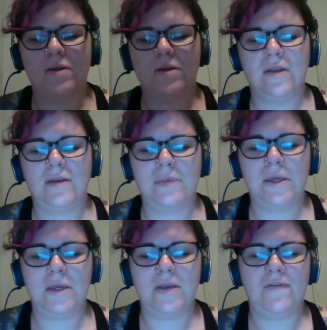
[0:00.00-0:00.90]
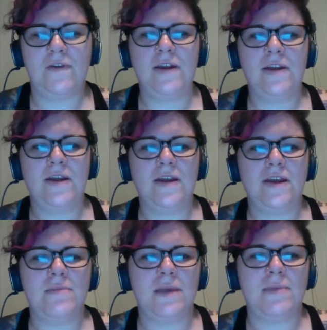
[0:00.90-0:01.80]
Let me find it,
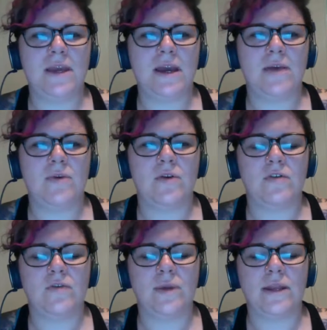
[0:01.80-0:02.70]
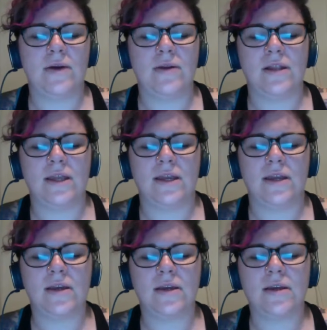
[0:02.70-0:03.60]
and maybe I will tweet out a link.